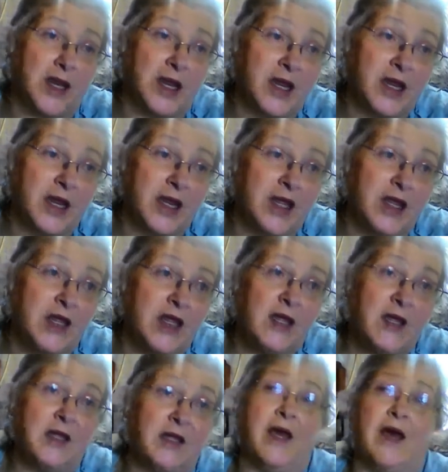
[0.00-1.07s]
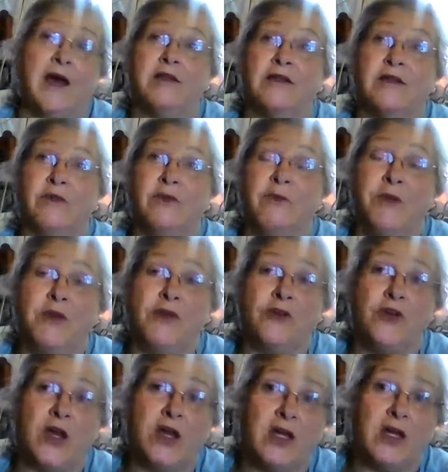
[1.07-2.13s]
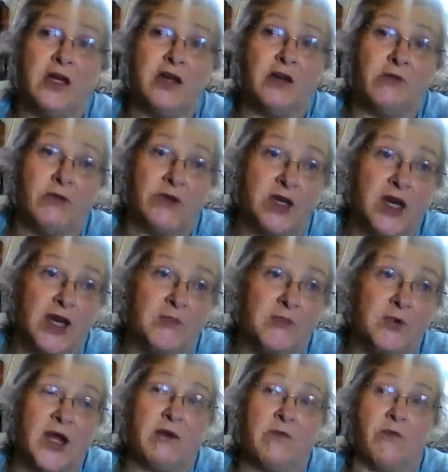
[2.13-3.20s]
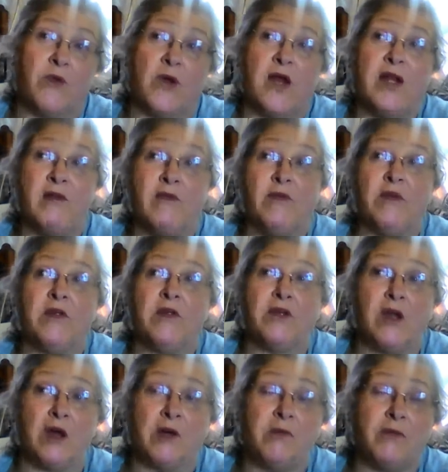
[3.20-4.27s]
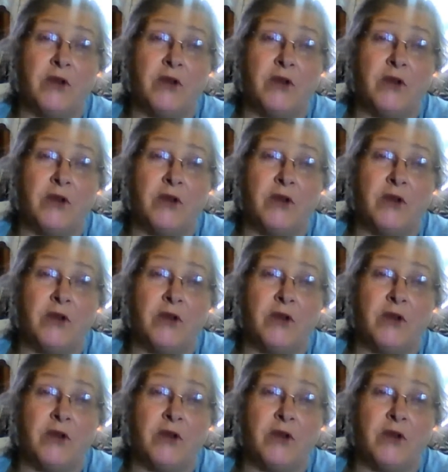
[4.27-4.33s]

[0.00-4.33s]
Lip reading: Yeah, we've been checking every day. Brad even stopped yesterday.